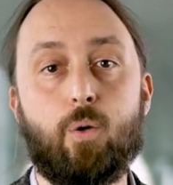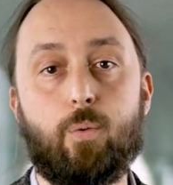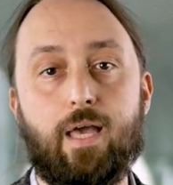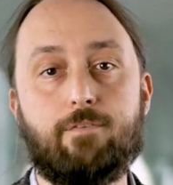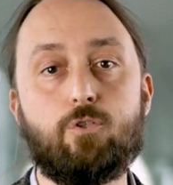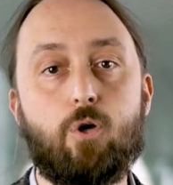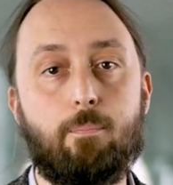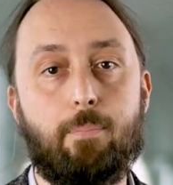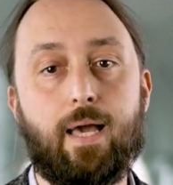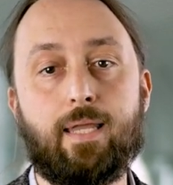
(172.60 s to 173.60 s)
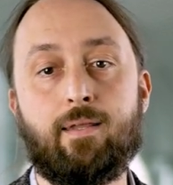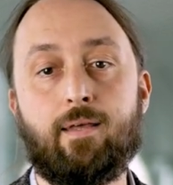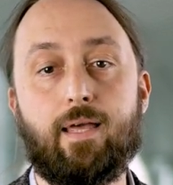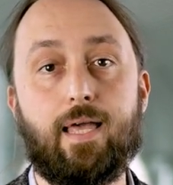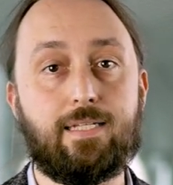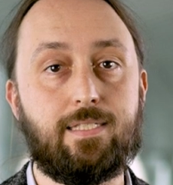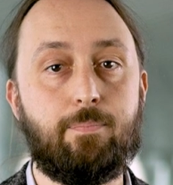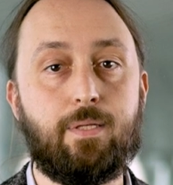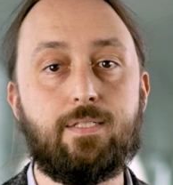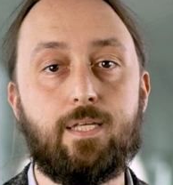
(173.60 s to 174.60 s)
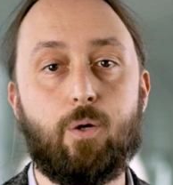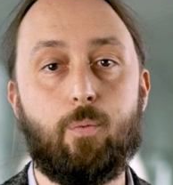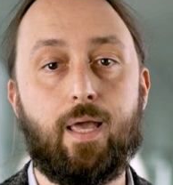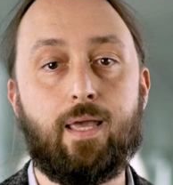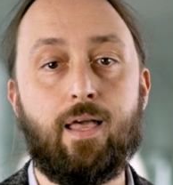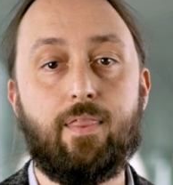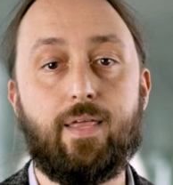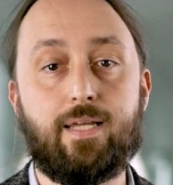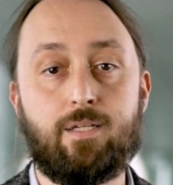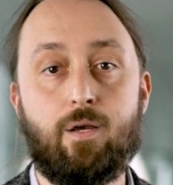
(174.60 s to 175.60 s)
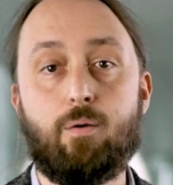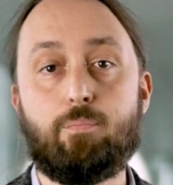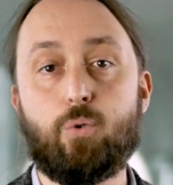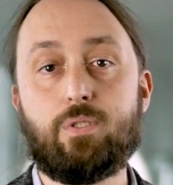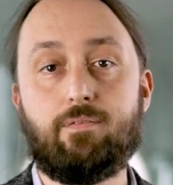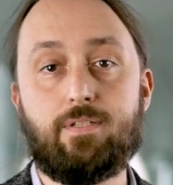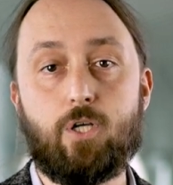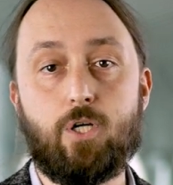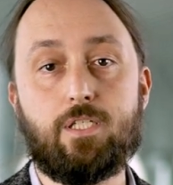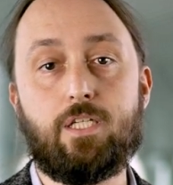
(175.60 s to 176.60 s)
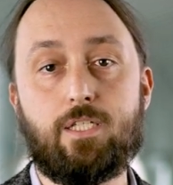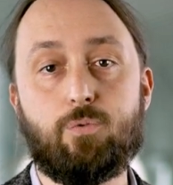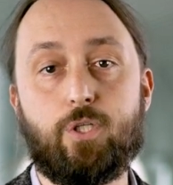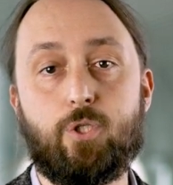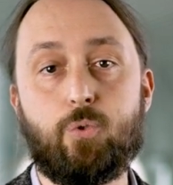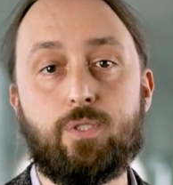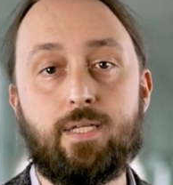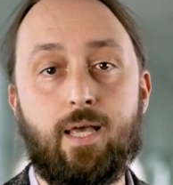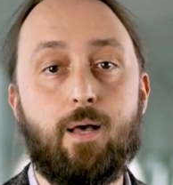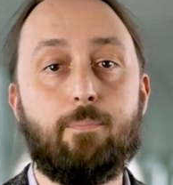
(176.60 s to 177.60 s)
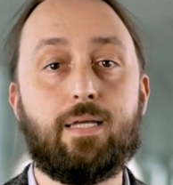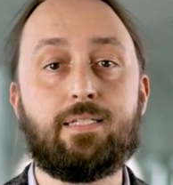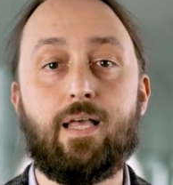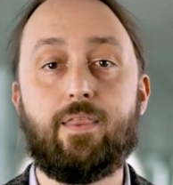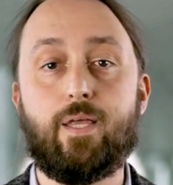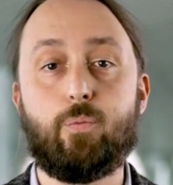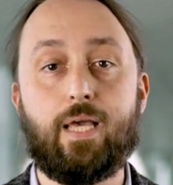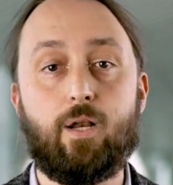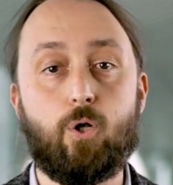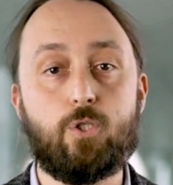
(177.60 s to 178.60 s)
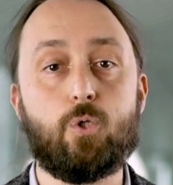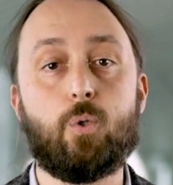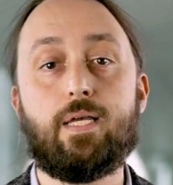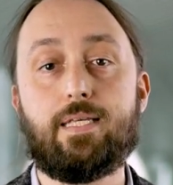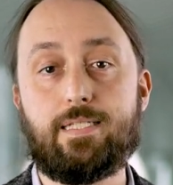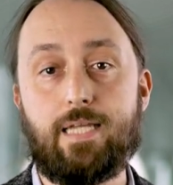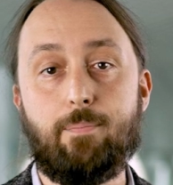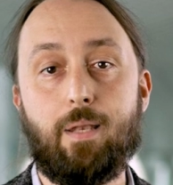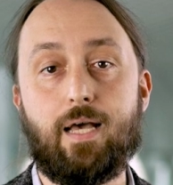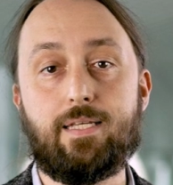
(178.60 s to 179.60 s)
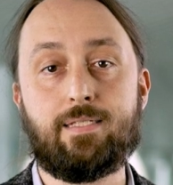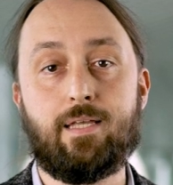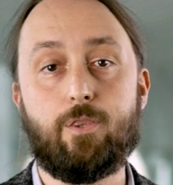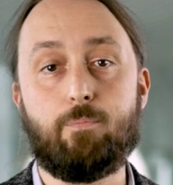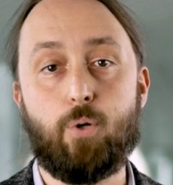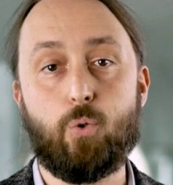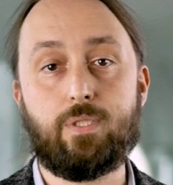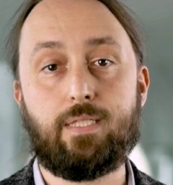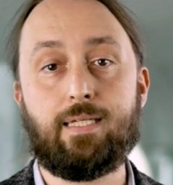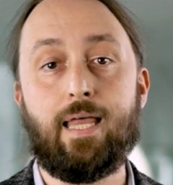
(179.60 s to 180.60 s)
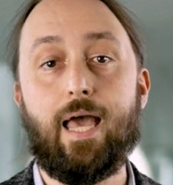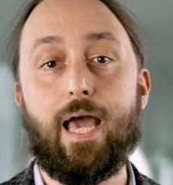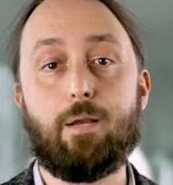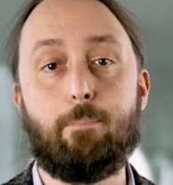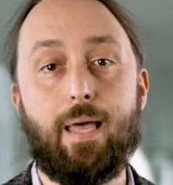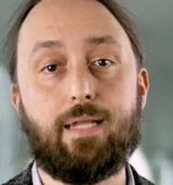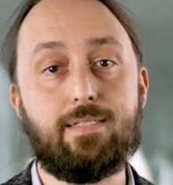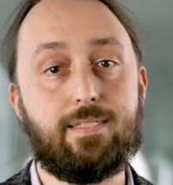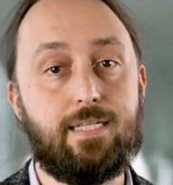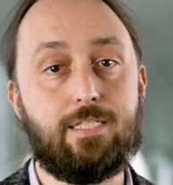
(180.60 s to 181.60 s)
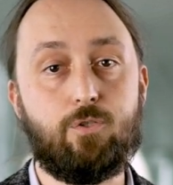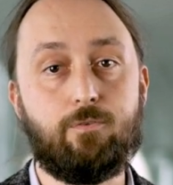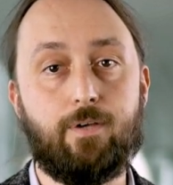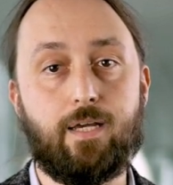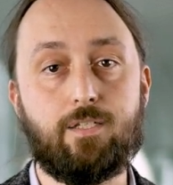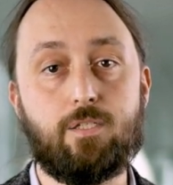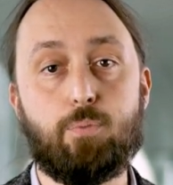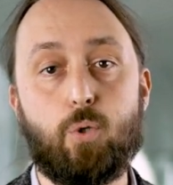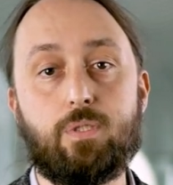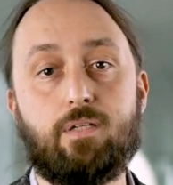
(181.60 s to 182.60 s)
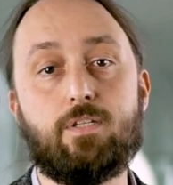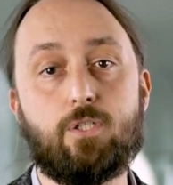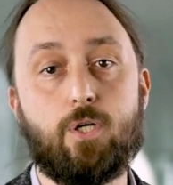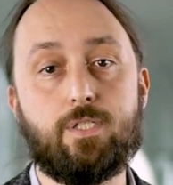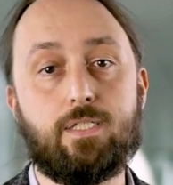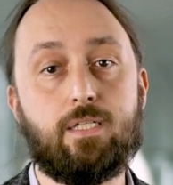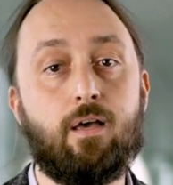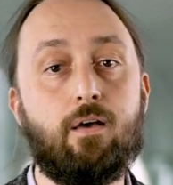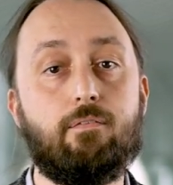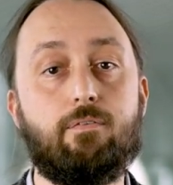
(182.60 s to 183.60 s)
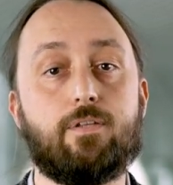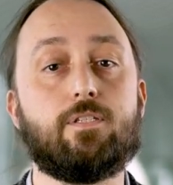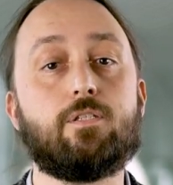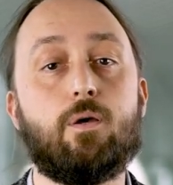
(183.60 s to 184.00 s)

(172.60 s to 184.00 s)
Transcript: We have to combine excipients in a way that protein viscosity is reduced, but that we can also stabilize the protein and balance these two factors, protein viscosity versus